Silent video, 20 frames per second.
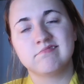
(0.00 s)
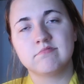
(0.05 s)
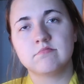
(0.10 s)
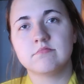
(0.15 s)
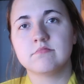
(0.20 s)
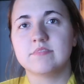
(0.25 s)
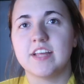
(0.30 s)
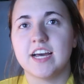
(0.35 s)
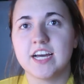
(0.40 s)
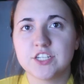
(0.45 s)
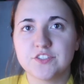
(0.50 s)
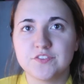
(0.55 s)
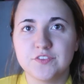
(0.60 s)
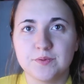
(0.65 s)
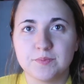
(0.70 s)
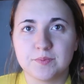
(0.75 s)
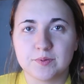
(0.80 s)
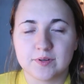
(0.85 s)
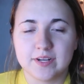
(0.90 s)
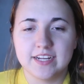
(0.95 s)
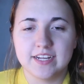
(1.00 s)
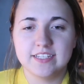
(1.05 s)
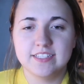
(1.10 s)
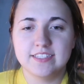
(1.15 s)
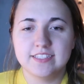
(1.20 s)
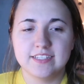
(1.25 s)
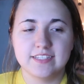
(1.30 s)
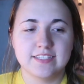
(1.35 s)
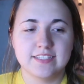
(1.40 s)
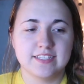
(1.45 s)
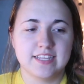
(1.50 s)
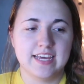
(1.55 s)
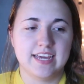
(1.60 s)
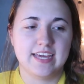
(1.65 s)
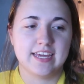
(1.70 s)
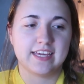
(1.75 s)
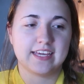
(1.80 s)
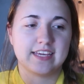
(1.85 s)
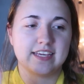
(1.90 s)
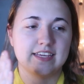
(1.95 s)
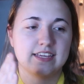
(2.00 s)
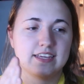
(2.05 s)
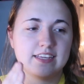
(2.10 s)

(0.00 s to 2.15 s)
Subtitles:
Nashville Preds is like